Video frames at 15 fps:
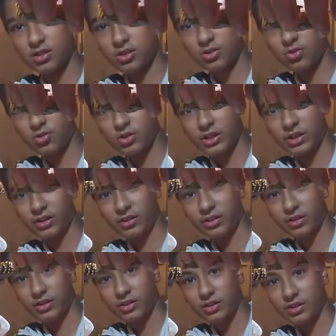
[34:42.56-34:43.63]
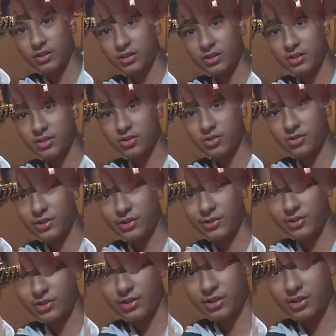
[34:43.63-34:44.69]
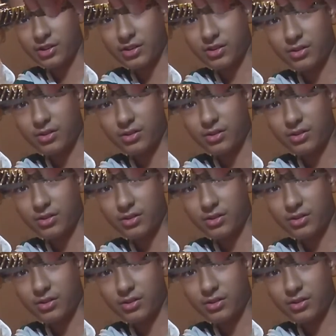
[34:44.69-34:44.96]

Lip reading: is the new gear. New gear's...